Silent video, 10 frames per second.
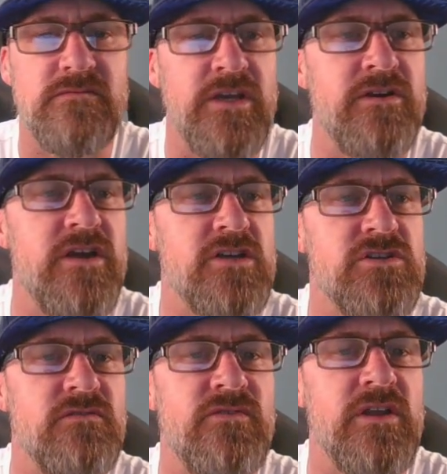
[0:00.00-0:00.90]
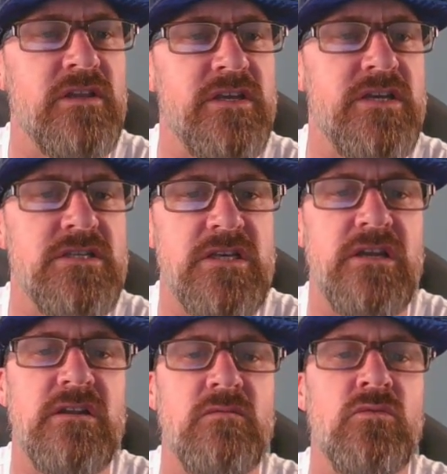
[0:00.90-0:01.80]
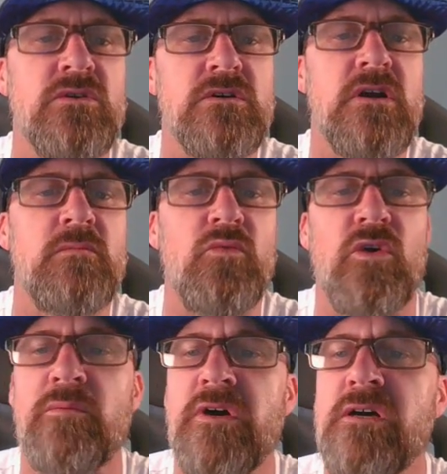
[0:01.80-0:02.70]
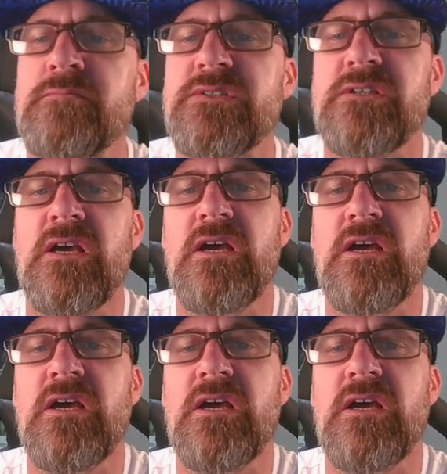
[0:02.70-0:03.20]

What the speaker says: international friendlies and the World Cup warm-ups.